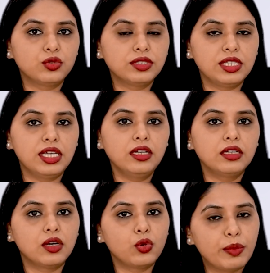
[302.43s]
know seen,
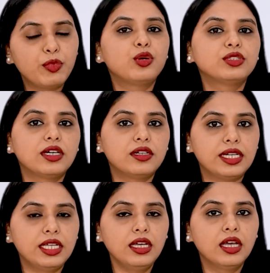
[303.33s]
now embryos are
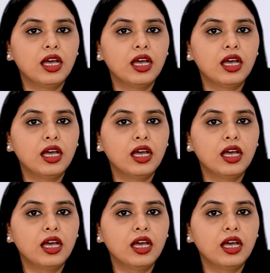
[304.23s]
ready.